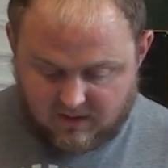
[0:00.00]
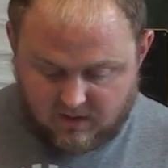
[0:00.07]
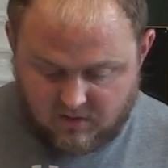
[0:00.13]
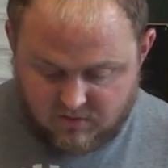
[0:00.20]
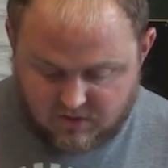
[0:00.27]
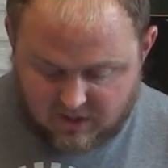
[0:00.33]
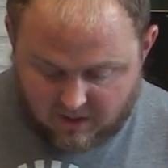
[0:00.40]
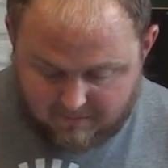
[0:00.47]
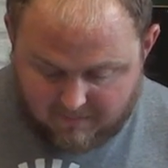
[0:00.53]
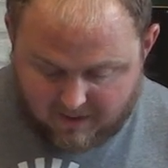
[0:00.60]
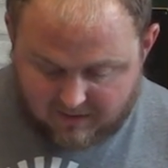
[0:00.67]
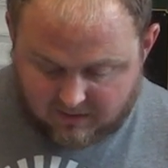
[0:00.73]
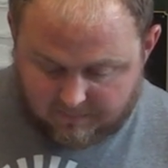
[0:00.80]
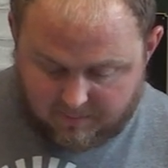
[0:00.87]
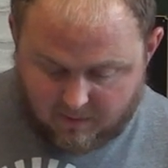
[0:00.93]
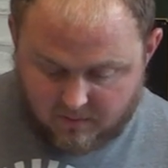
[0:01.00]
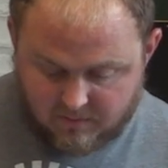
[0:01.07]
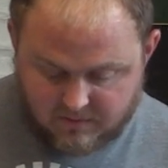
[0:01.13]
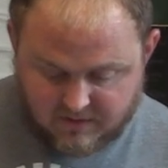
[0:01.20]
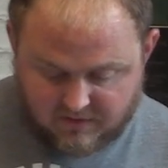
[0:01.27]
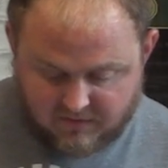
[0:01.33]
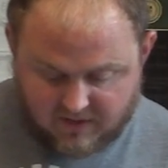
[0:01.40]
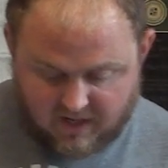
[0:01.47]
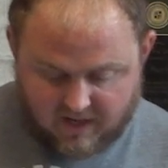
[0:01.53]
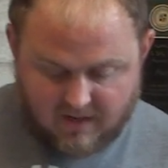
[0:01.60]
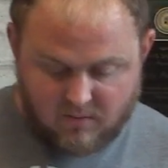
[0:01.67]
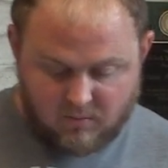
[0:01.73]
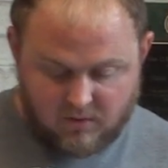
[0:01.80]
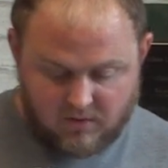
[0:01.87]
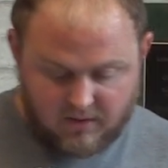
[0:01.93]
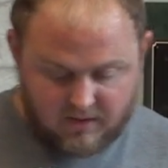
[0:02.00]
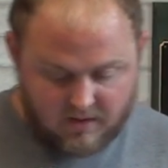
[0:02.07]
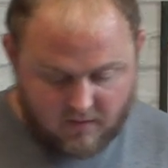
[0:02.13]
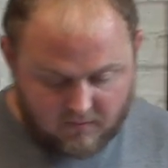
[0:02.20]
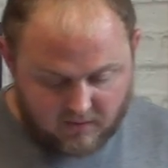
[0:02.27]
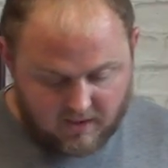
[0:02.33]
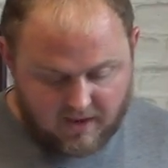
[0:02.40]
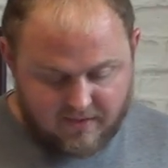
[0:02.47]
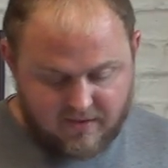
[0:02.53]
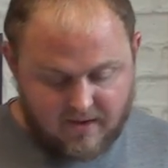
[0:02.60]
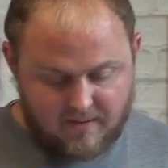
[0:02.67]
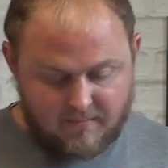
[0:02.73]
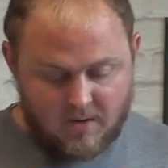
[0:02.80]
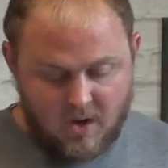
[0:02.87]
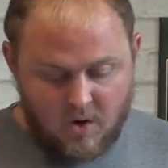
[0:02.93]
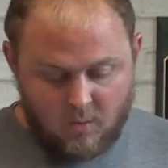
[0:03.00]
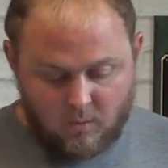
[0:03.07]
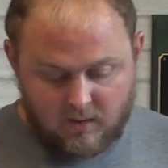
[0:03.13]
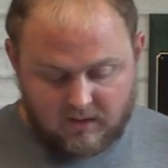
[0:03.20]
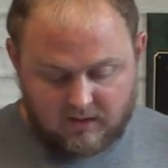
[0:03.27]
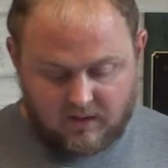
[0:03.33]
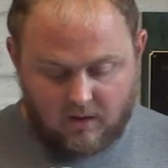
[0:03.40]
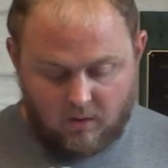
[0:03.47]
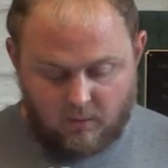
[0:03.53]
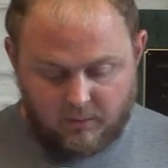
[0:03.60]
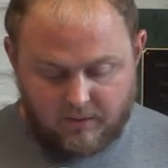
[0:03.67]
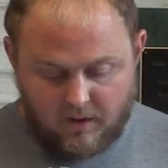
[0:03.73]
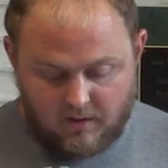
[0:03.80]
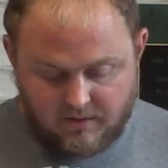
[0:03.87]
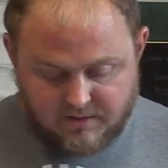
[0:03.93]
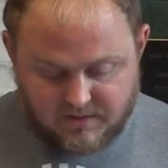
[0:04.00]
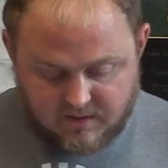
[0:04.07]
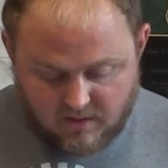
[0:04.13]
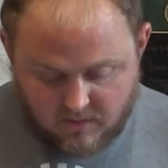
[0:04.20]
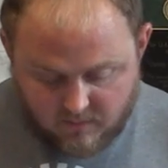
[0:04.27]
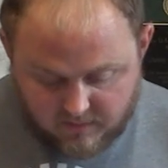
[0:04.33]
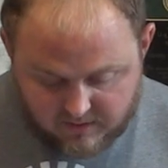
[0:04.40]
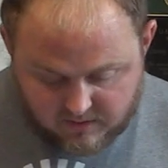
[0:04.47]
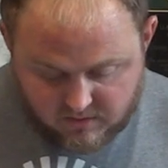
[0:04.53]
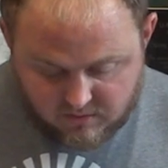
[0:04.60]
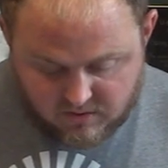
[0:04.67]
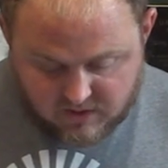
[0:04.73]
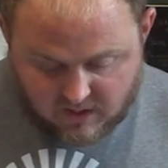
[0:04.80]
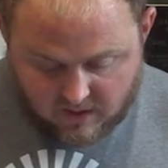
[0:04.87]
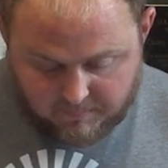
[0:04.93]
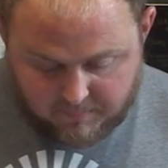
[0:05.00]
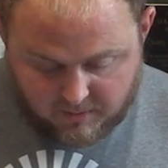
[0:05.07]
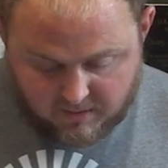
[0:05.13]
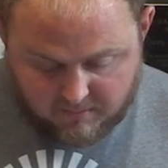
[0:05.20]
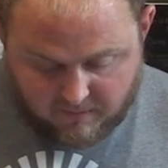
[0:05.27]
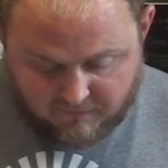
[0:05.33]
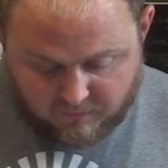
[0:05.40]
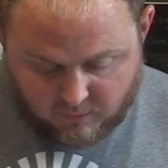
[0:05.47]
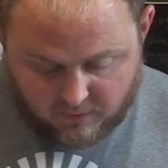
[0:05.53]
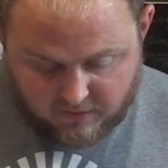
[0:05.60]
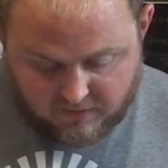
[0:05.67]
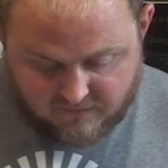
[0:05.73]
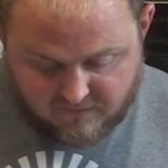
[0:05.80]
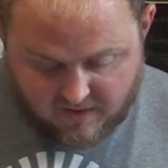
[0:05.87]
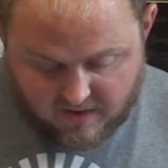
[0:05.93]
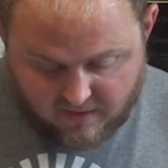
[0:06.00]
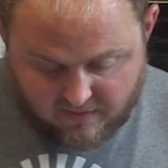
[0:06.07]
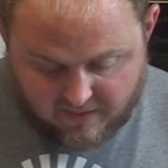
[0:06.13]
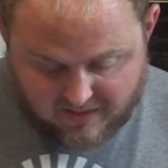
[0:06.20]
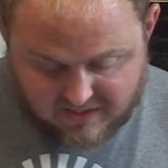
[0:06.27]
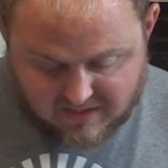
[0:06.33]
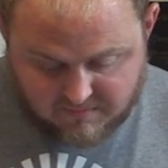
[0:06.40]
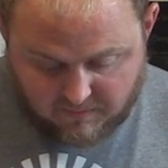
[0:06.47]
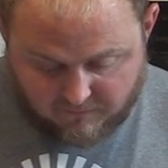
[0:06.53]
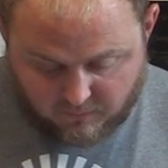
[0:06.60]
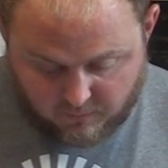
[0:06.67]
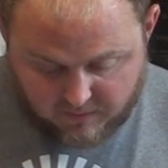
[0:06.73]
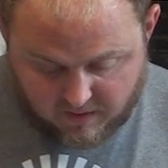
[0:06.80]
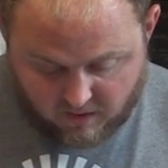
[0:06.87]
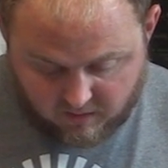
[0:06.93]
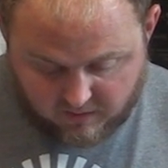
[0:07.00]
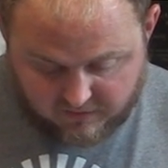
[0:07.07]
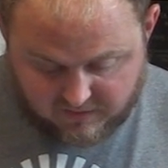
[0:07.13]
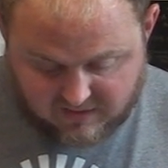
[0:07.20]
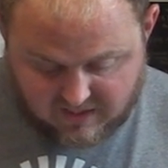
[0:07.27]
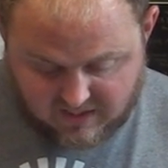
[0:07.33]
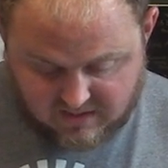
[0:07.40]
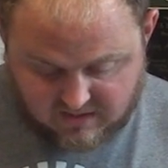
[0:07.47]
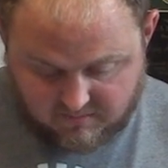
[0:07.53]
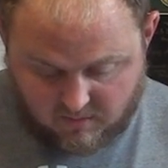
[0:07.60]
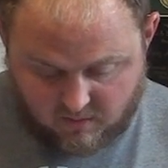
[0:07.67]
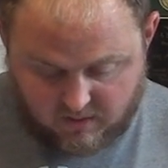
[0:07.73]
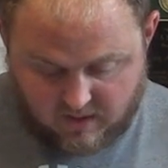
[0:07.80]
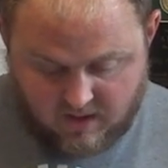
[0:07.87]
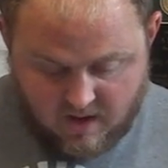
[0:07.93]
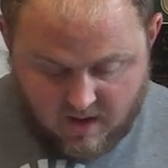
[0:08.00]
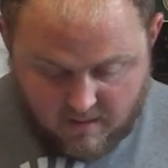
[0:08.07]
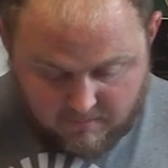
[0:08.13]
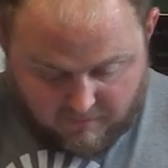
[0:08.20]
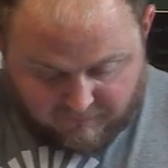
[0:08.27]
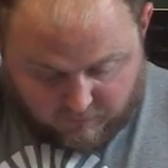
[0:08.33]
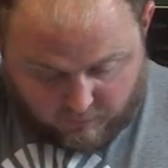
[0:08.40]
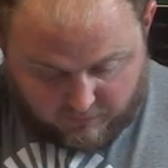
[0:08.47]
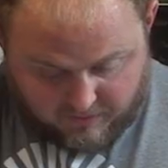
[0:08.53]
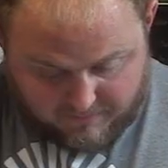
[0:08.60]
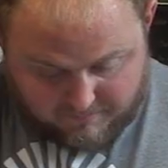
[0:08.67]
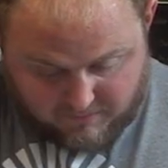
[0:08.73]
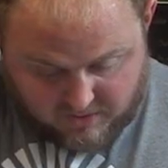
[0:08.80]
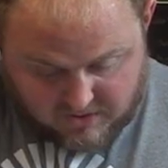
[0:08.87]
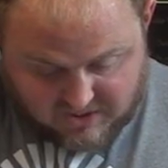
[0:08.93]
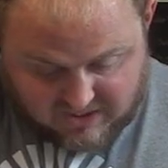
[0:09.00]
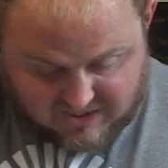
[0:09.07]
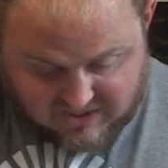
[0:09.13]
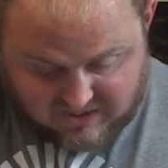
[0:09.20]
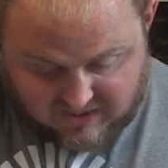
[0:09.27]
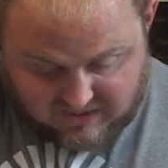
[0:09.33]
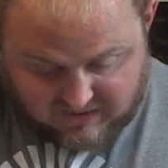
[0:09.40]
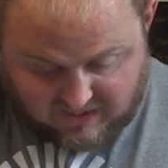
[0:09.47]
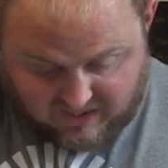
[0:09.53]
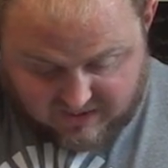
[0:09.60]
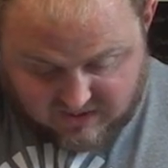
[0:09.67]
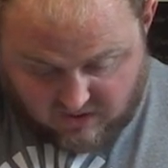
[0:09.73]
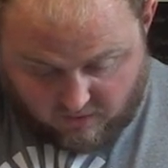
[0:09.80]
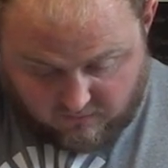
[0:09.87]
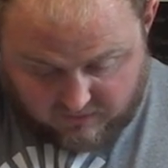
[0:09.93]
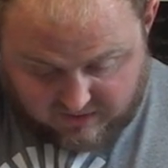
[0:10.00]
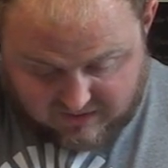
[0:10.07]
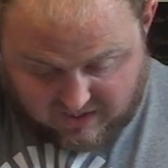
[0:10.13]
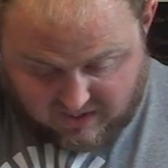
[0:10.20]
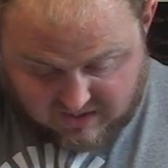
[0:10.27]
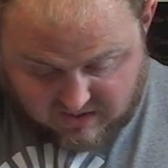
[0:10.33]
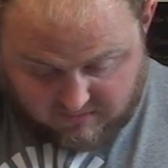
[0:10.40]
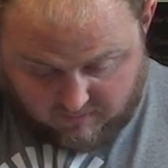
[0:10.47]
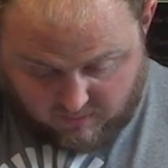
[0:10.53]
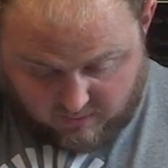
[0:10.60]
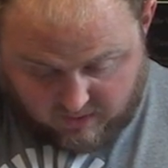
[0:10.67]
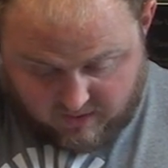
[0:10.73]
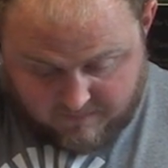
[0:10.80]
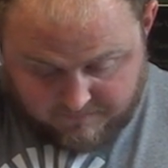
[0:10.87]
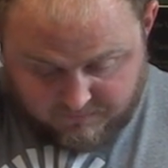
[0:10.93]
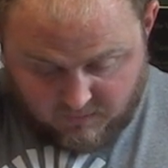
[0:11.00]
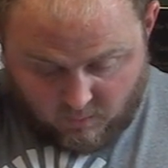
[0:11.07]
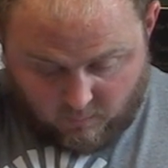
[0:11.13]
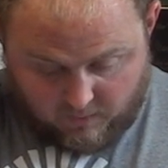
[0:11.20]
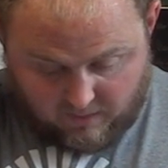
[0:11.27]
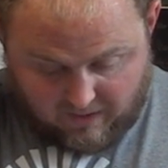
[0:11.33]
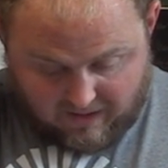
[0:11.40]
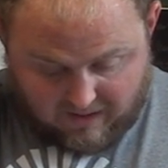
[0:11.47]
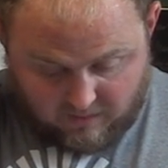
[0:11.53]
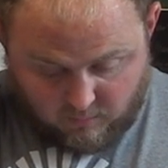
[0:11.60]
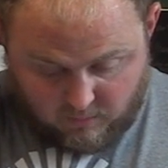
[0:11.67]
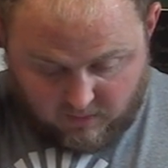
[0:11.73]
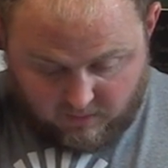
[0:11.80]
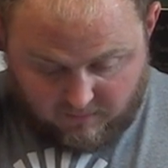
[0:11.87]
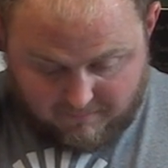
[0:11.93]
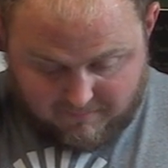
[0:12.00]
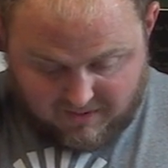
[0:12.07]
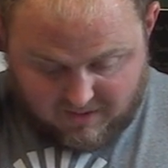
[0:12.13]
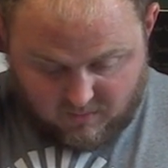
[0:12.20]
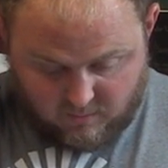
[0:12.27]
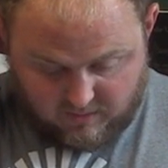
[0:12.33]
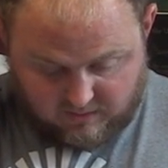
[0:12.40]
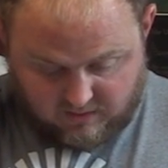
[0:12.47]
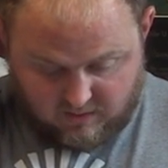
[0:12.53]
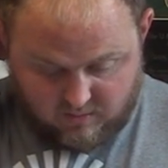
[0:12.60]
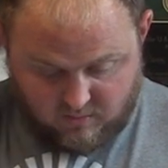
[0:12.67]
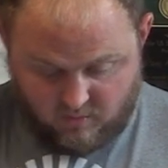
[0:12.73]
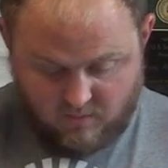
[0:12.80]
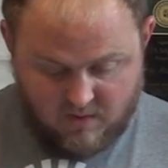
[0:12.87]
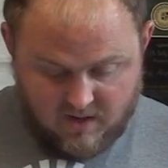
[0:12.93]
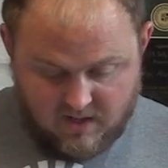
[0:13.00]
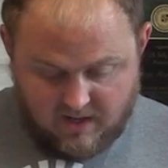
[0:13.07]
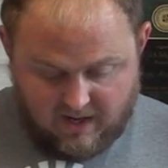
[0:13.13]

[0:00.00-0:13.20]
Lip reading: You shall make the poles of acacia wood and overlay them with gold also. And you shall put it before the veil that is before the ark of the testimony, before the mercy seat that is over the testimony, where I will meet with you.